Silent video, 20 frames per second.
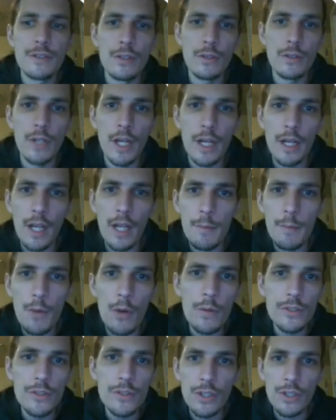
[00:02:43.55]
Okay. I'm
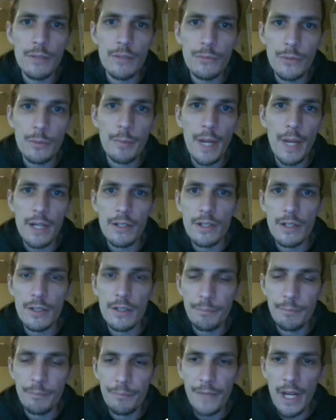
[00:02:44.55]
always looking for
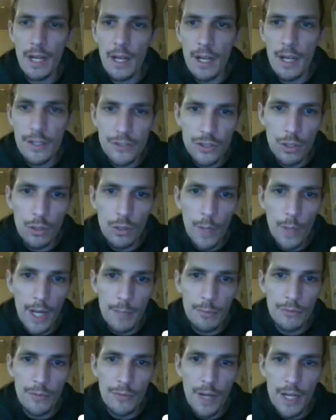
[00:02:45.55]
better solo ad
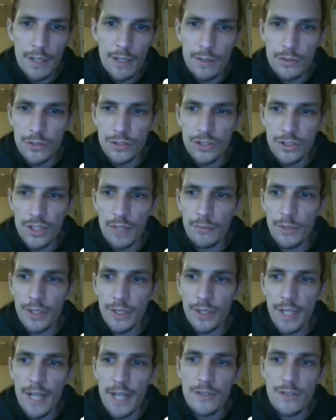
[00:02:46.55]
providers and stuff like that.